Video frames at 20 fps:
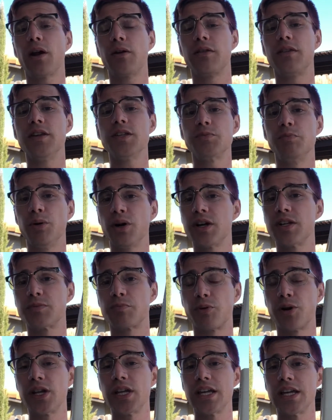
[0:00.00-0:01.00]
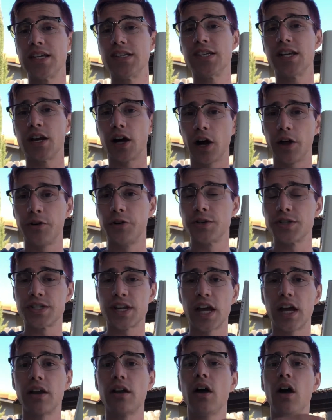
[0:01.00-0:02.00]
this book is pretty easy to
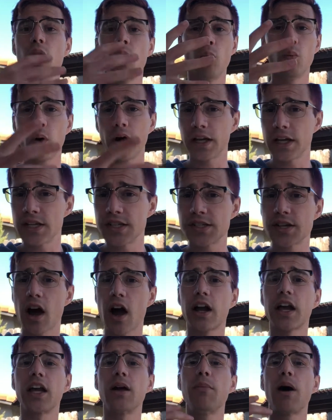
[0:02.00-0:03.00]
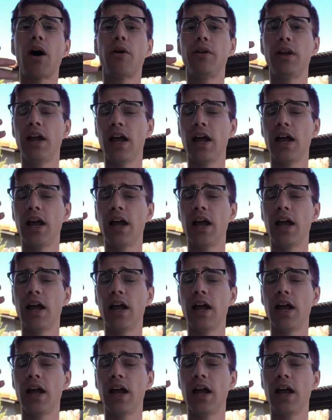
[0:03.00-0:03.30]
understand what he's talking about,